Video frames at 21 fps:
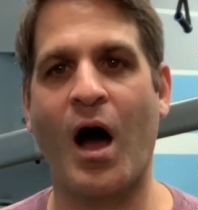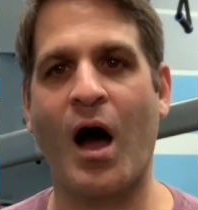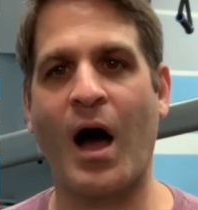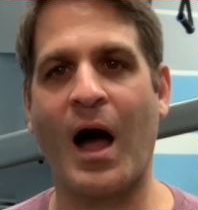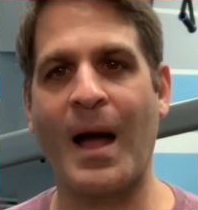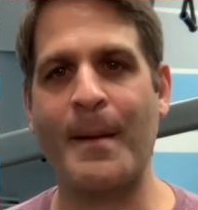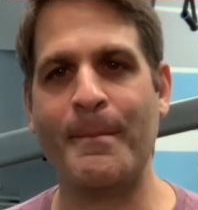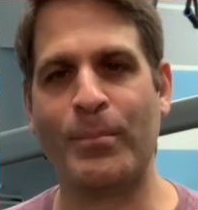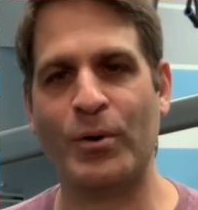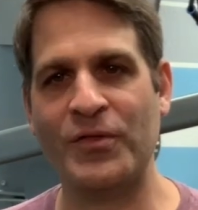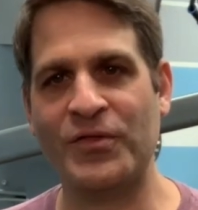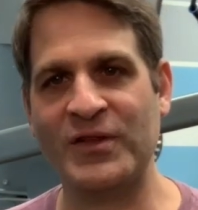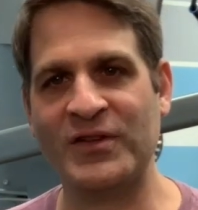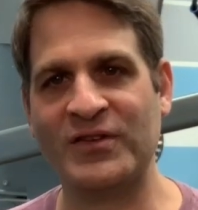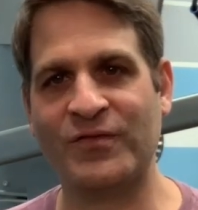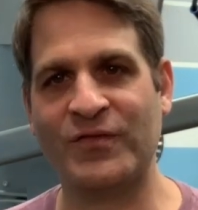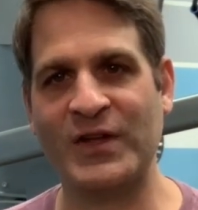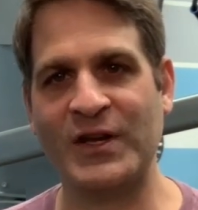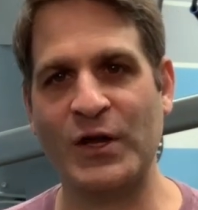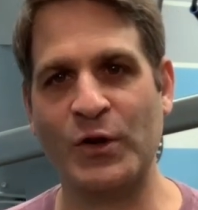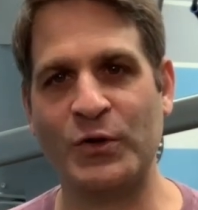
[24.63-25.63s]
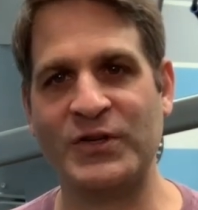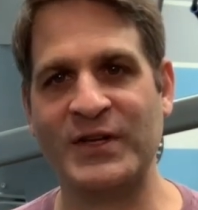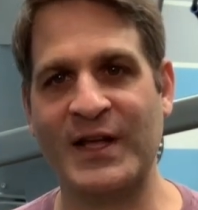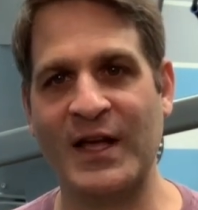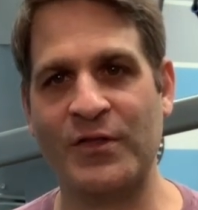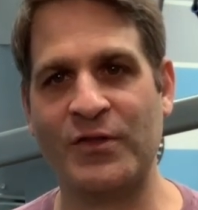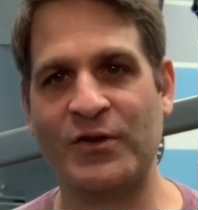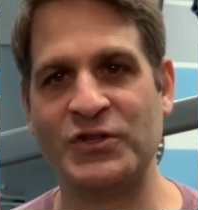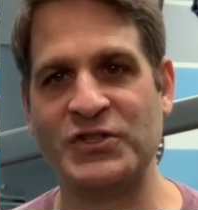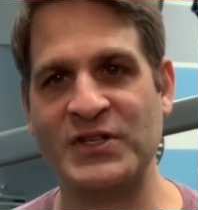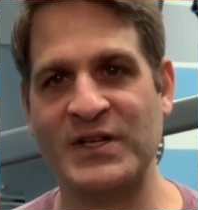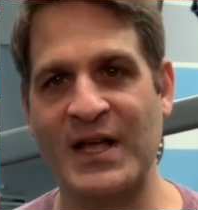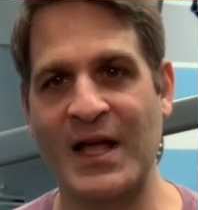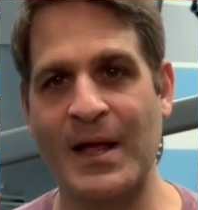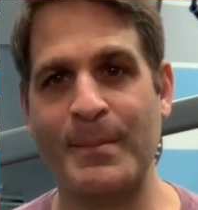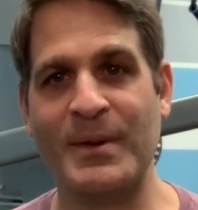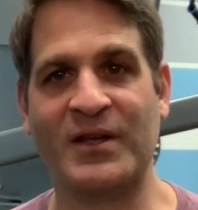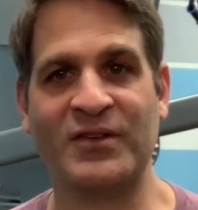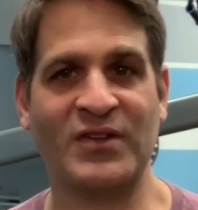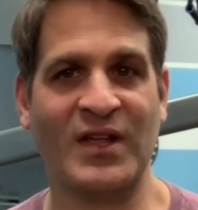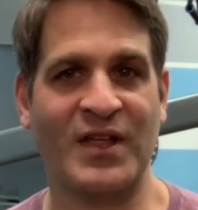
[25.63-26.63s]
I put this video together today
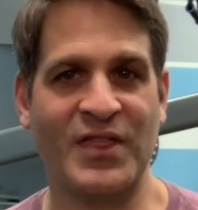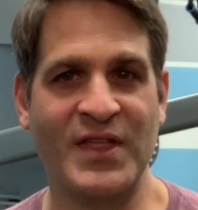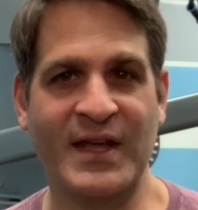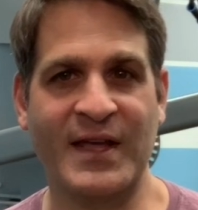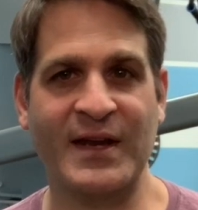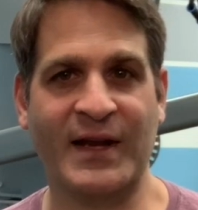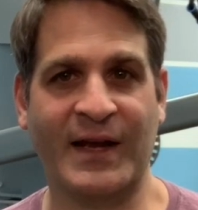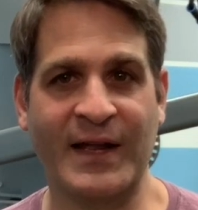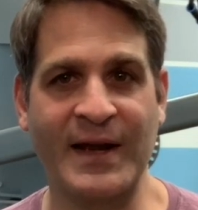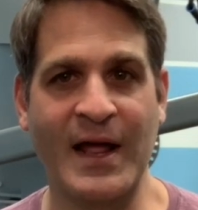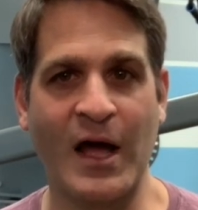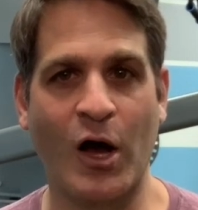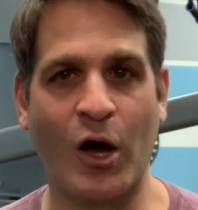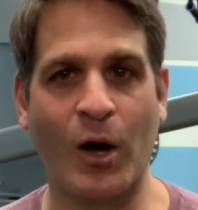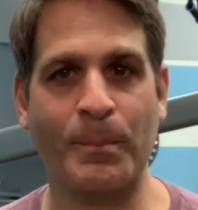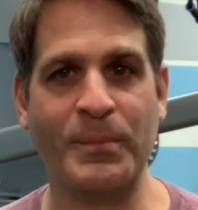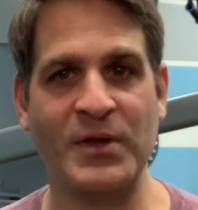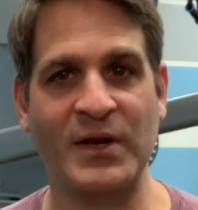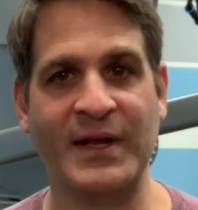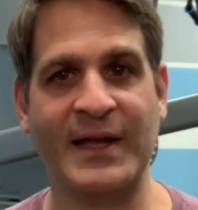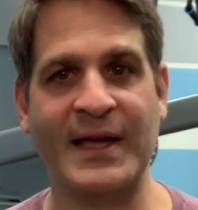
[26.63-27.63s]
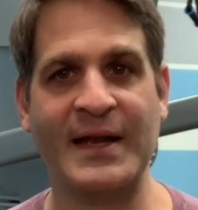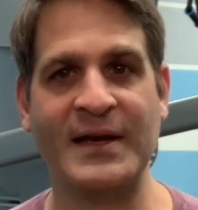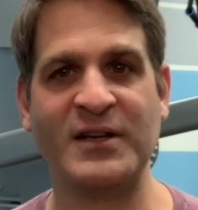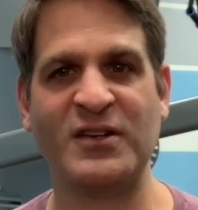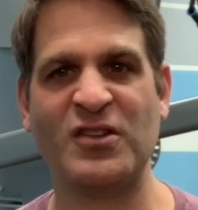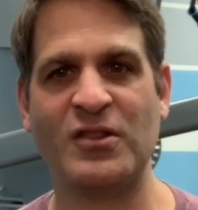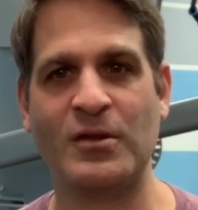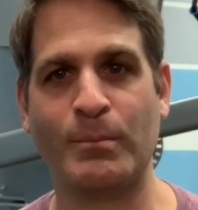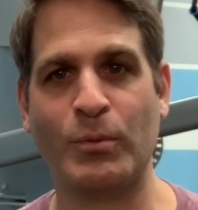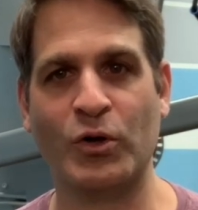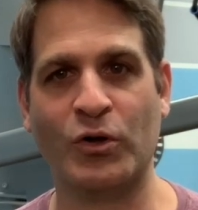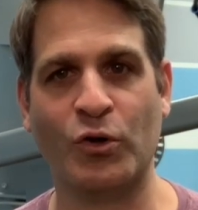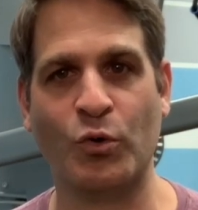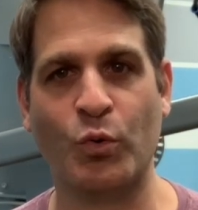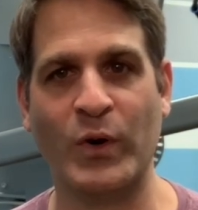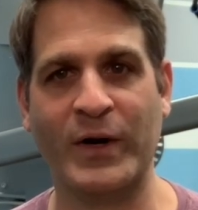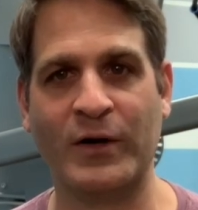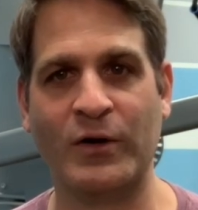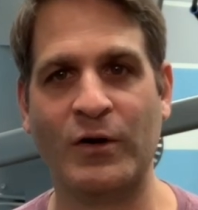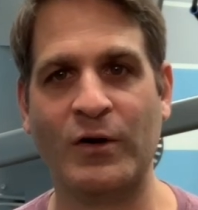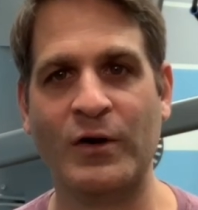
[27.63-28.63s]
because I think it can help you to get into the book
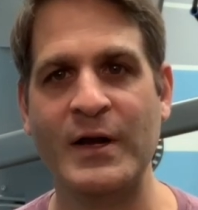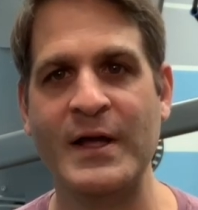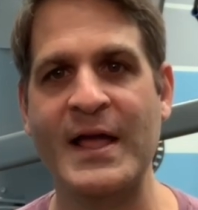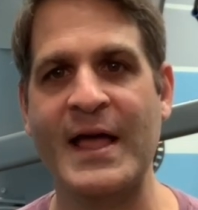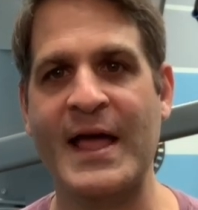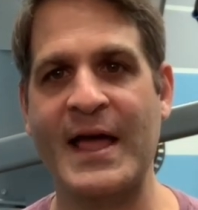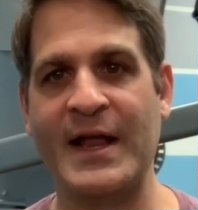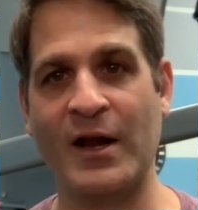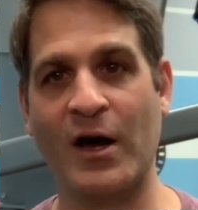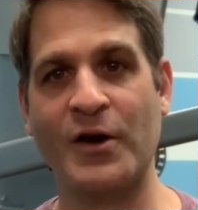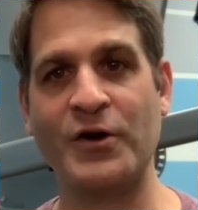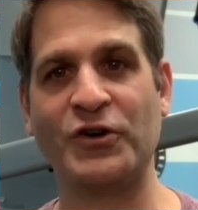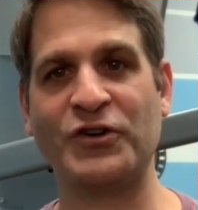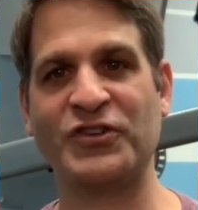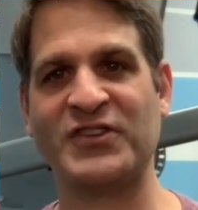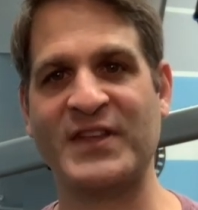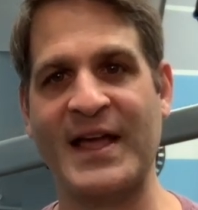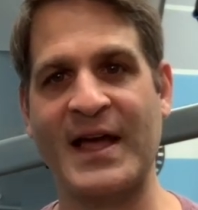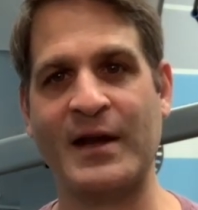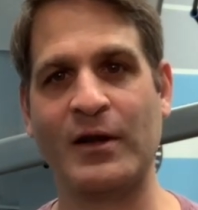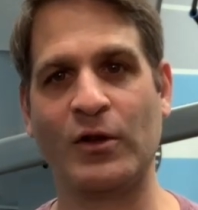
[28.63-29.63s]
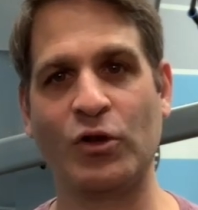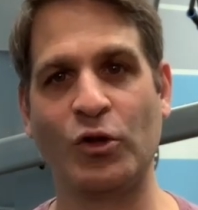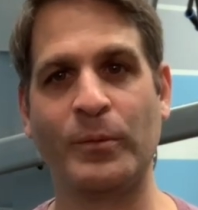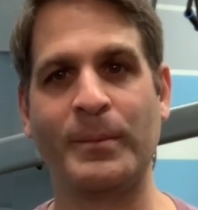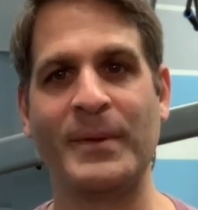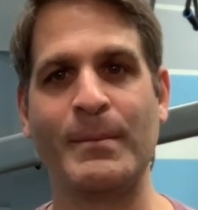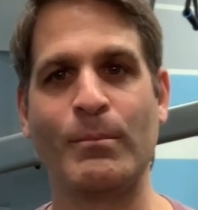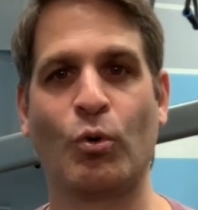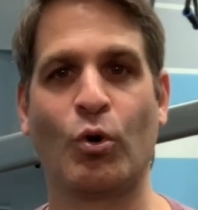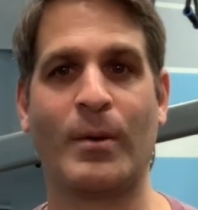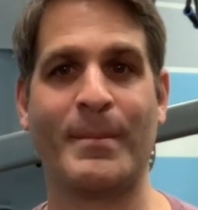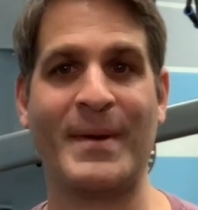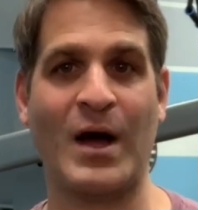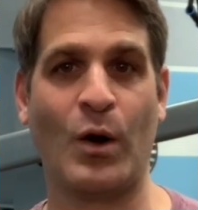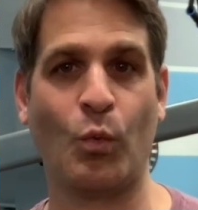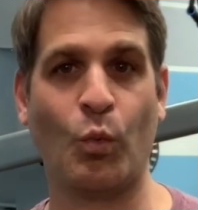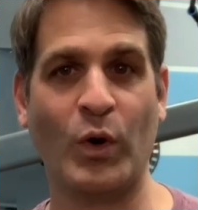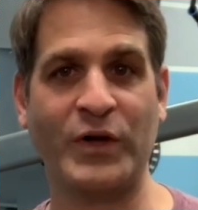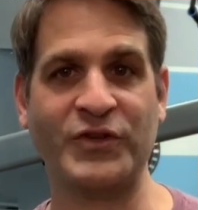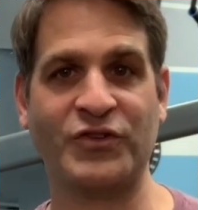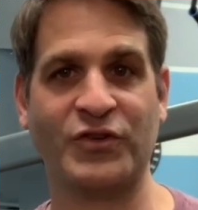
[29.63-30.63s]
quicker and understand a little bit more about
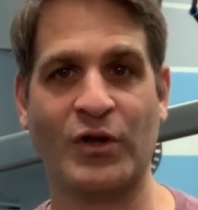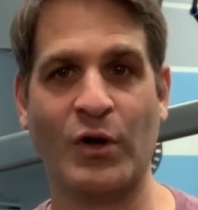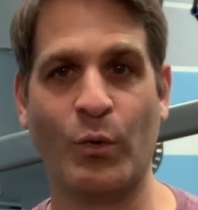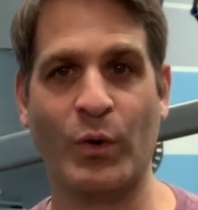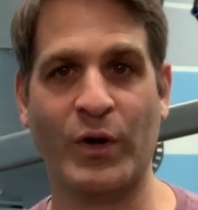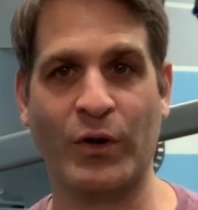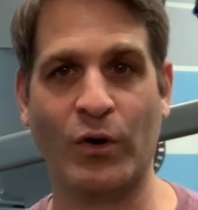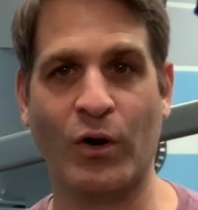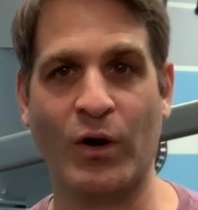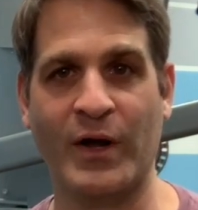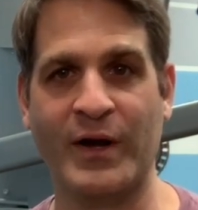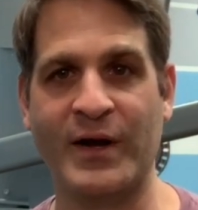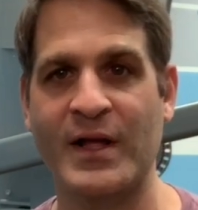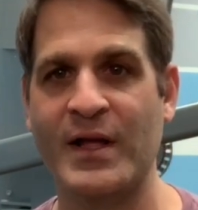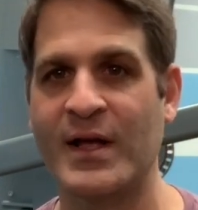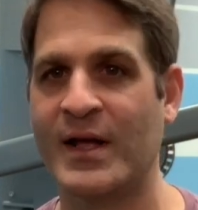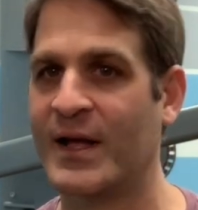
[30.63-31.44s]
what's going on.